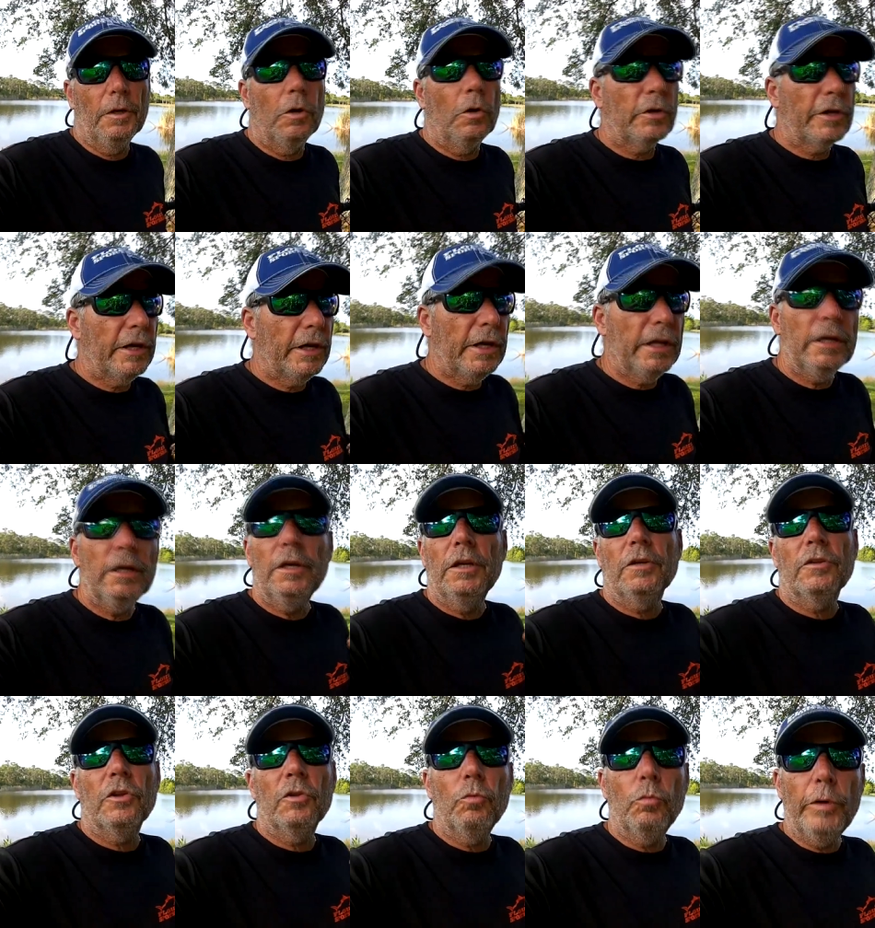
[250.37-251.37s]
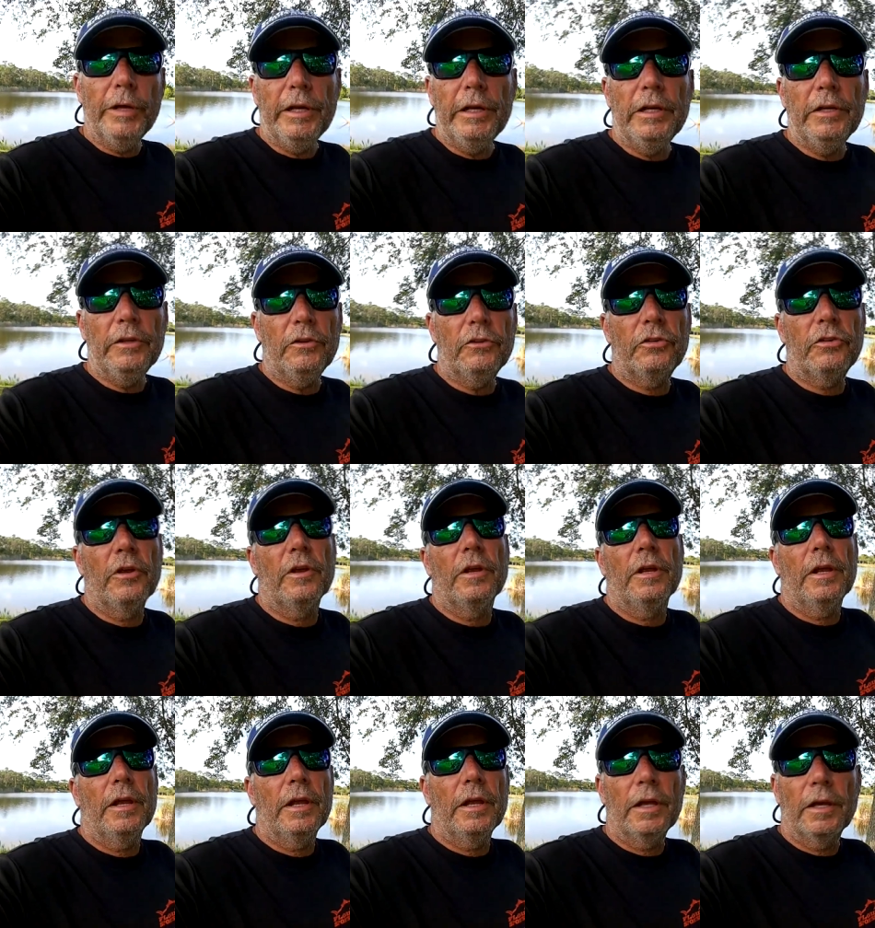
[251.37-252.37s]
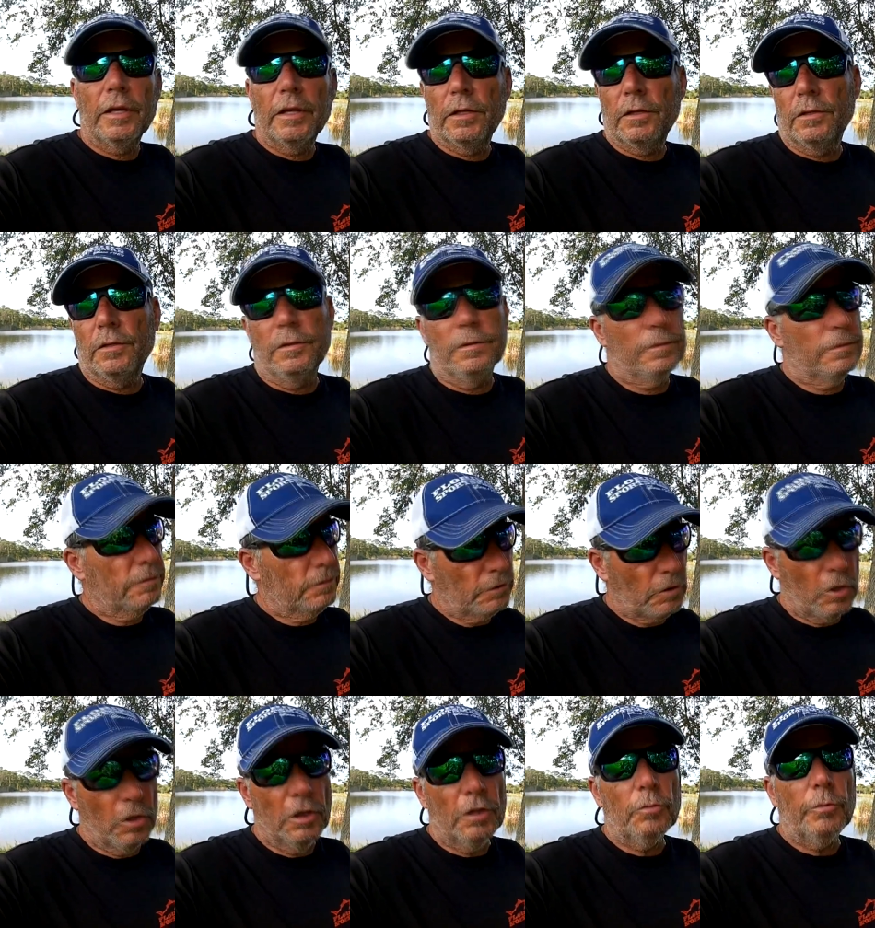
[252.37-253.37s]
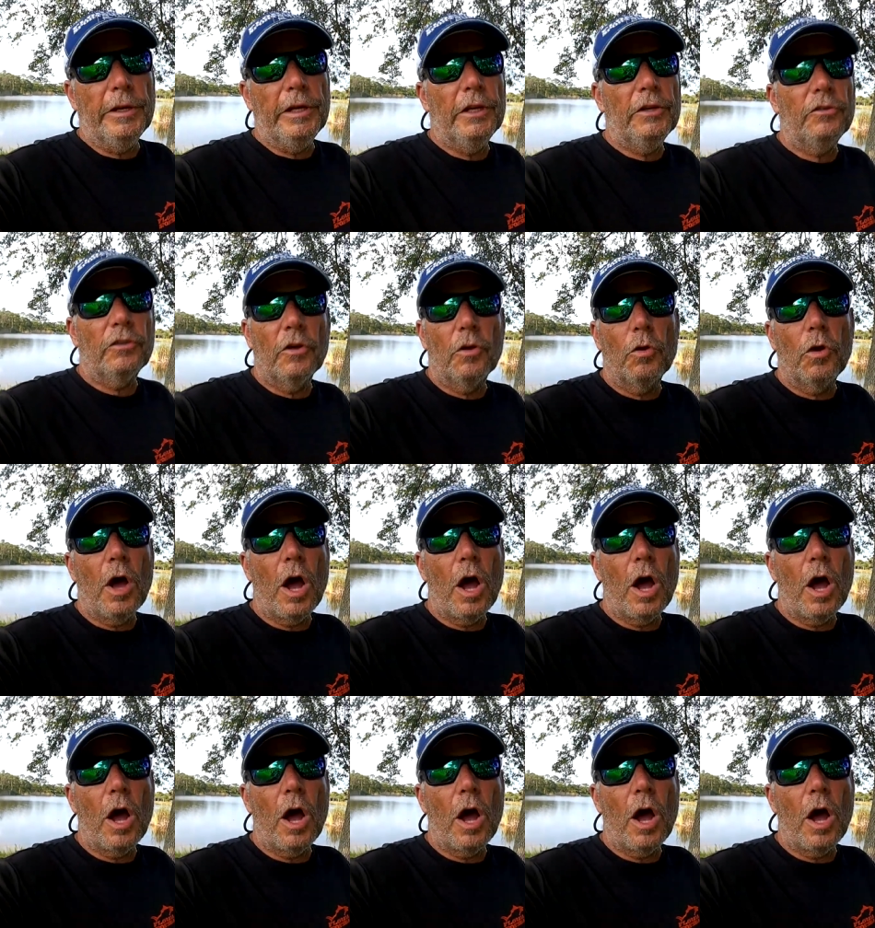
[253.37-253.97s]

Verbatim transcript: Okay? The weeds and call it weeds,